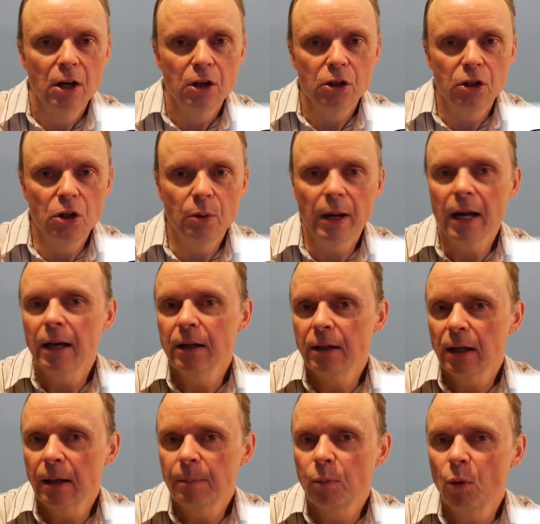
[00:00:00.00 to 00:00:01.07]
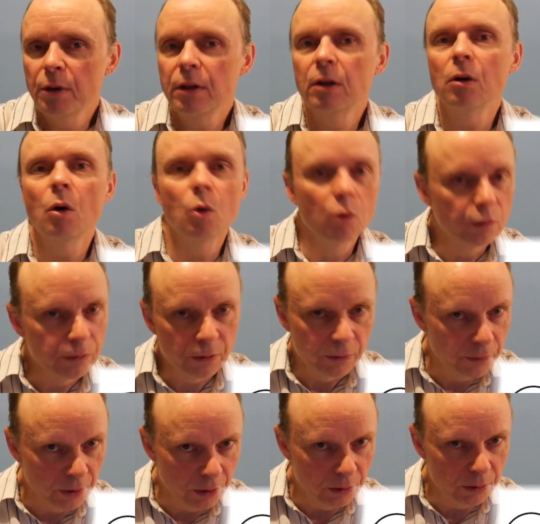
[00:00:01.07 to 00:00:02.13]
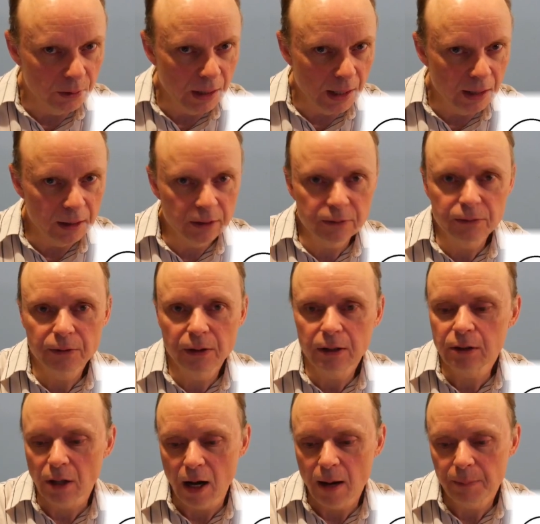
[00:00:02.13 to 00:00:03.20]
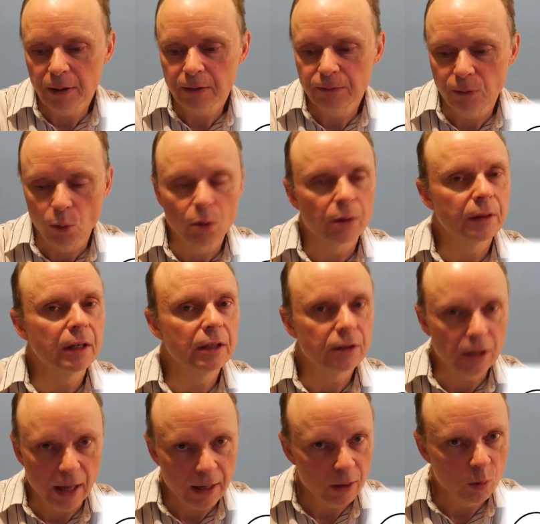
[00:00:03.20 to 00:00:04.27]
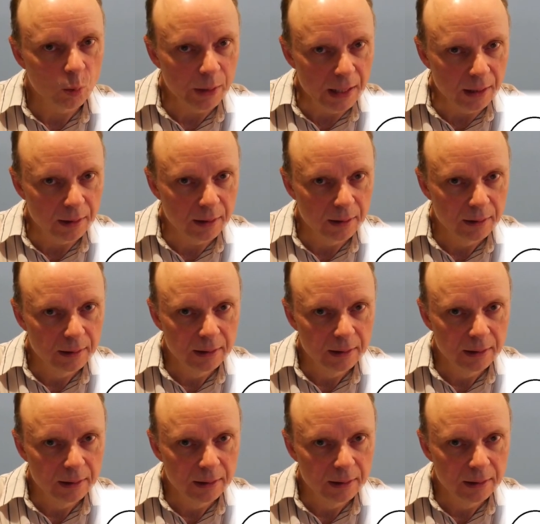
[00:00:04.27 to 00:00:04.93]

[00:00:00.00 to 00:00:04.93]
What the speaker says: you end up with an overview of the topic for the entire week.